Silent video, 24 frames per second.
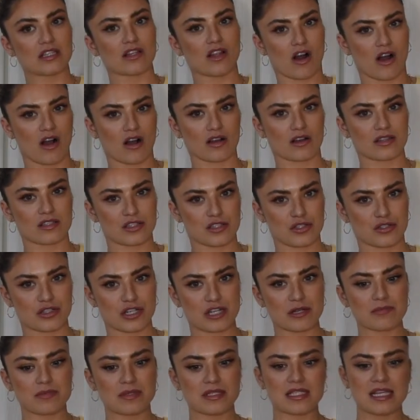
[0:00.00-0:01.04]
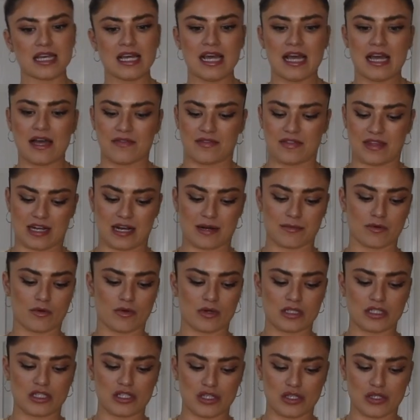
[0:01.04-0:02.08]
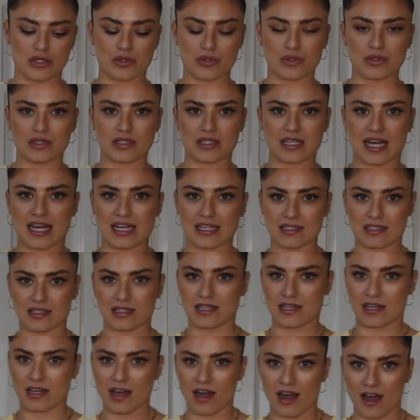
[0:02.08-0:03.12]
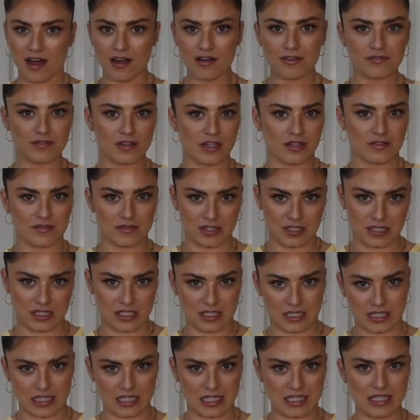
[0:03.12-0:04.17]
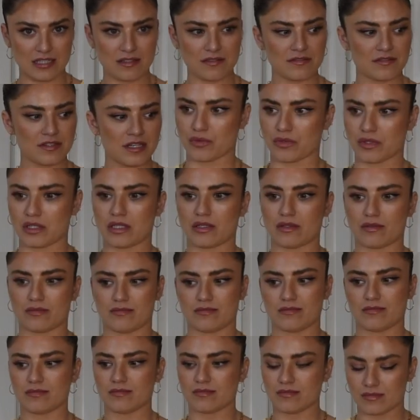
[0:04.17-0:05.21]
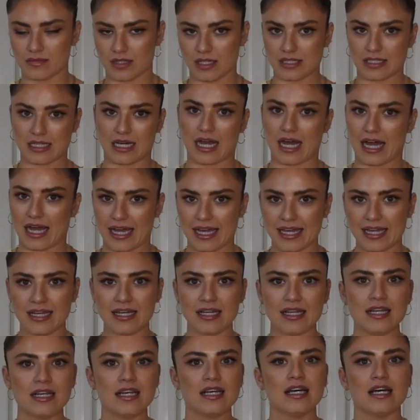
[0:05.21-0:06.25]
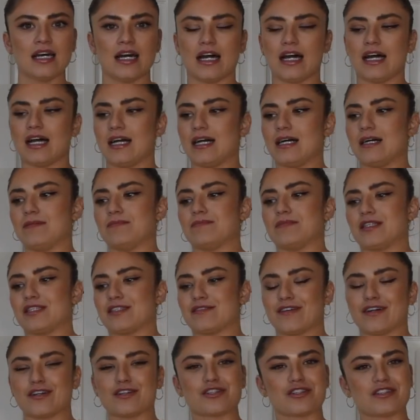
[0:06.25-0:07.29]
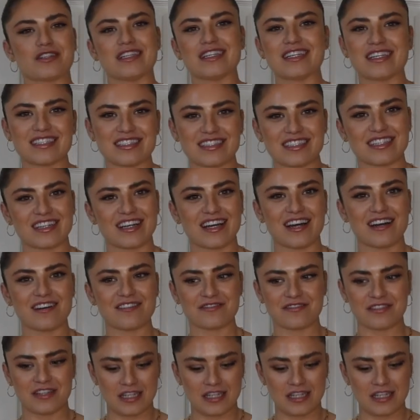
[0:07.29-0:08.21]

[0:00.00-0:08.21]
long strips that I'm going to use as the cuff of the sleeve. It's really a tie that's functioning as a cuff,